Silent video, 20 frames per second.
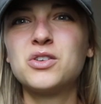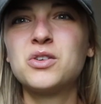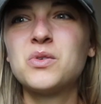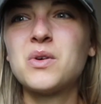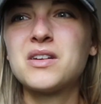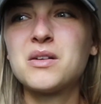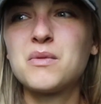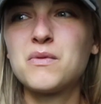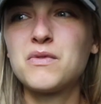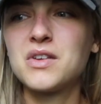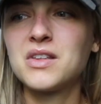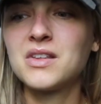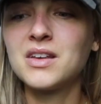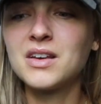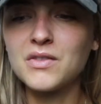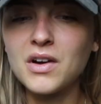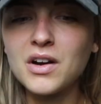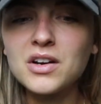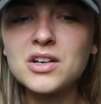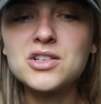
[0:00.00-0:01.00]
You end up
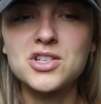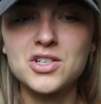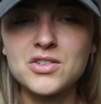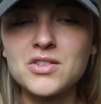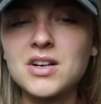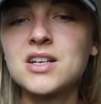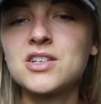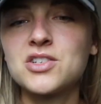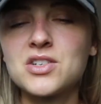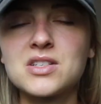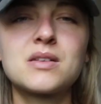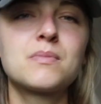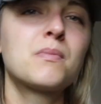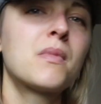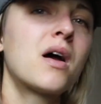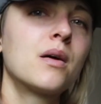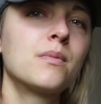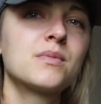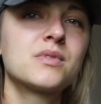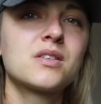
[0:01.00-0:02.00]
feeling very strange as a
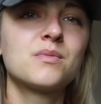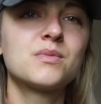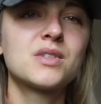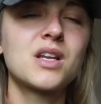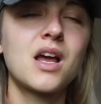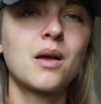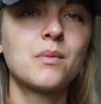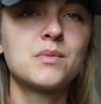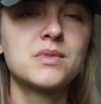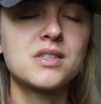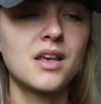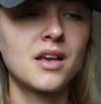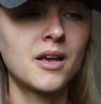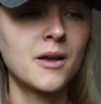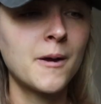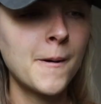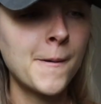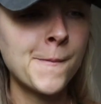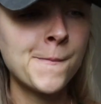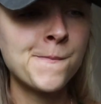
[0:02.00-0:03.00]
mom sometimes. Like,